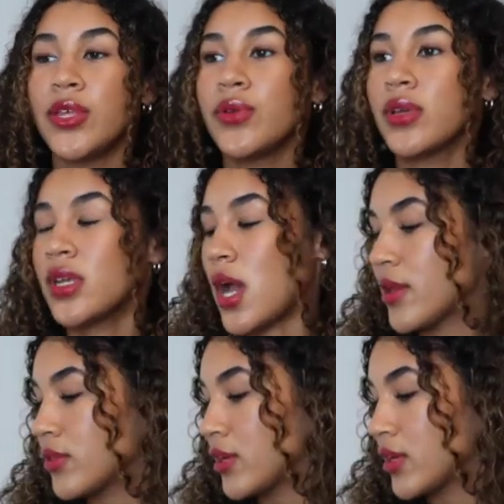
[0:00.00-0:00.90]
You could
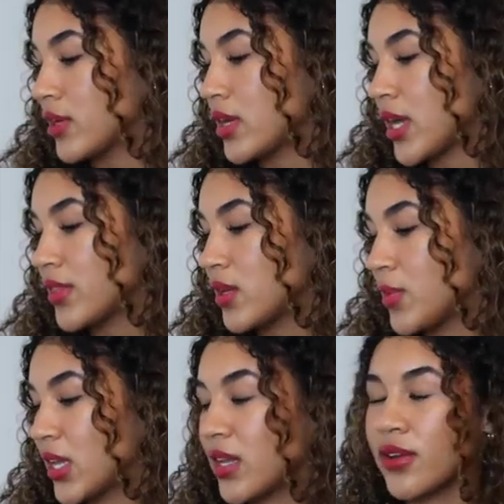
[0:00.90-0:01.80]
either, I think
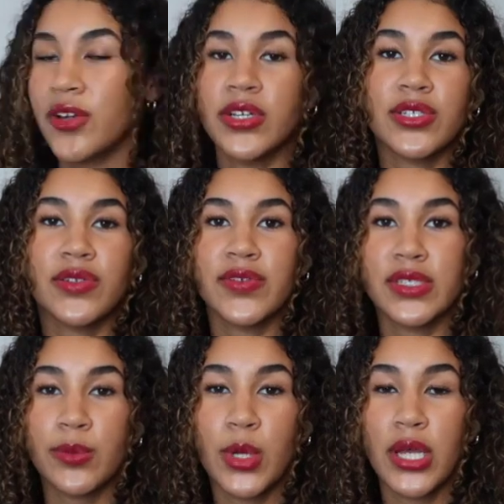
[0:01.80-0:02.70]
picking out a crystal for
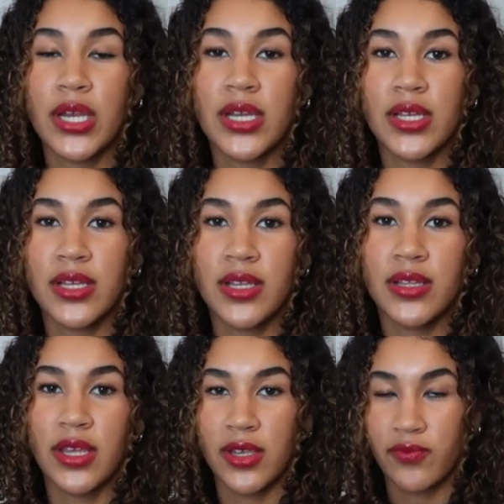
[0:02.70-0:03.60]
someone
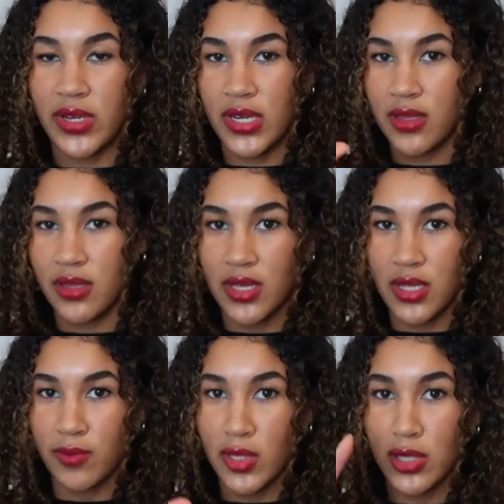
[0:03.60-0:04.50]
and like reading the thing
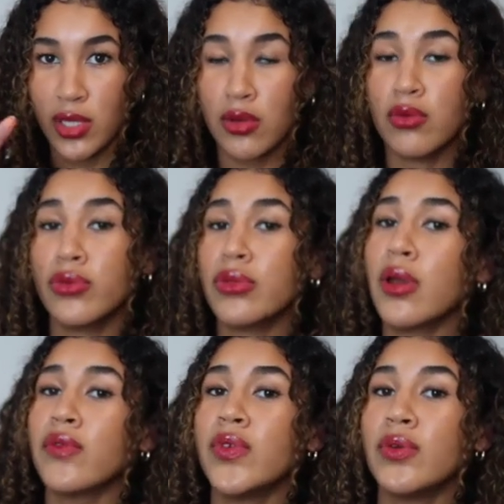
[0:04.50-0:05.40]
and being like, oh,
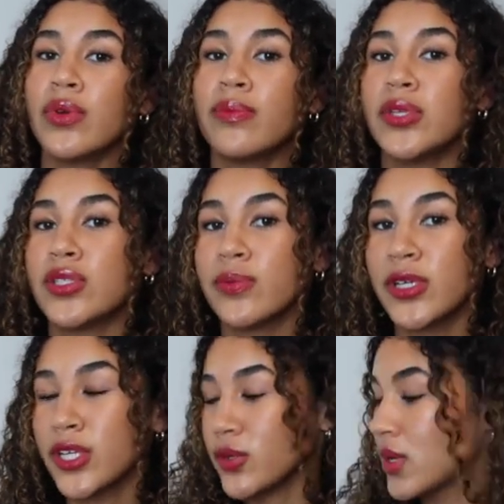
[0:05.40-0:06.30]
thought of you, would be super
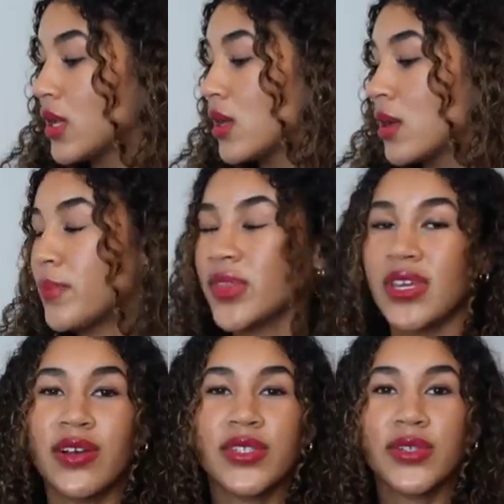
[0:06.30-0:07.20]
cute. But
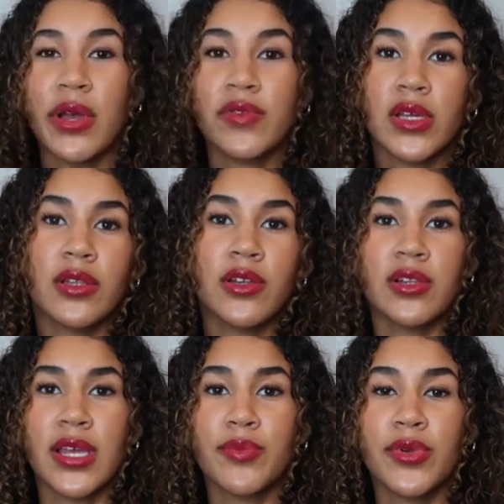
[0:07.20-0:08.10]
they also have like little
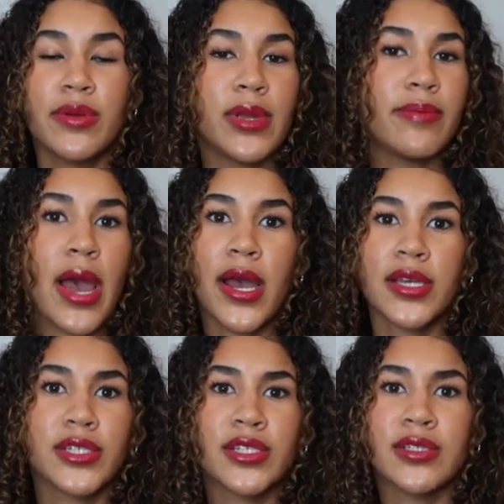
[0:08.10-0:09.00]
like pre-made
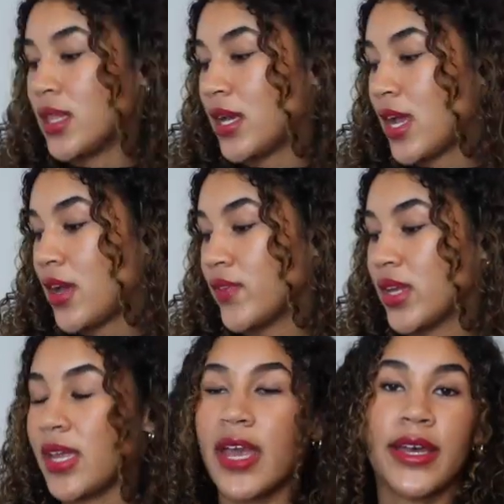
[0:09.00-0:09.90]
packages. And then I have
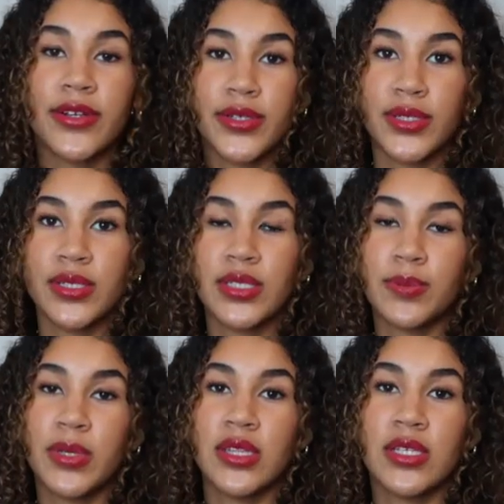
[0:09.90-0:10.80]
candles,
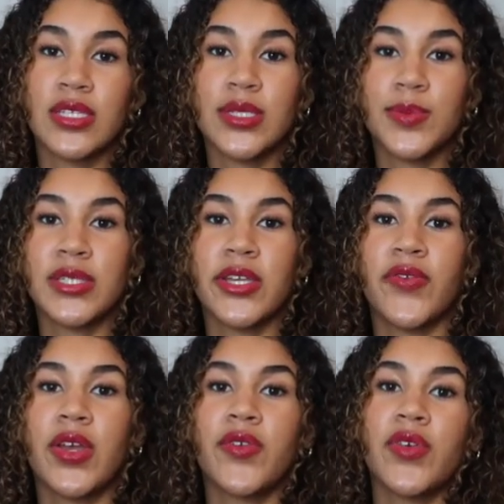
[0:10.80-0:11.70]
but this is
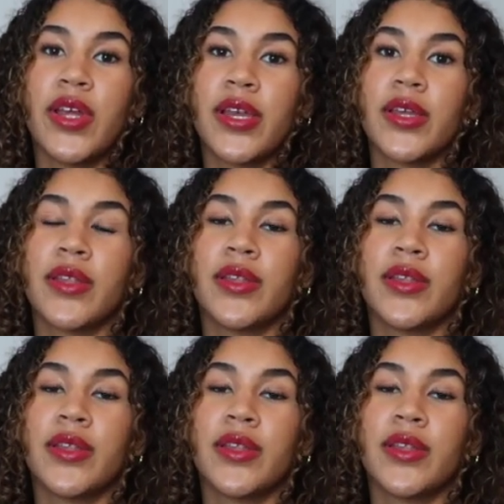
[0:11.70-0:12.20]
specific for like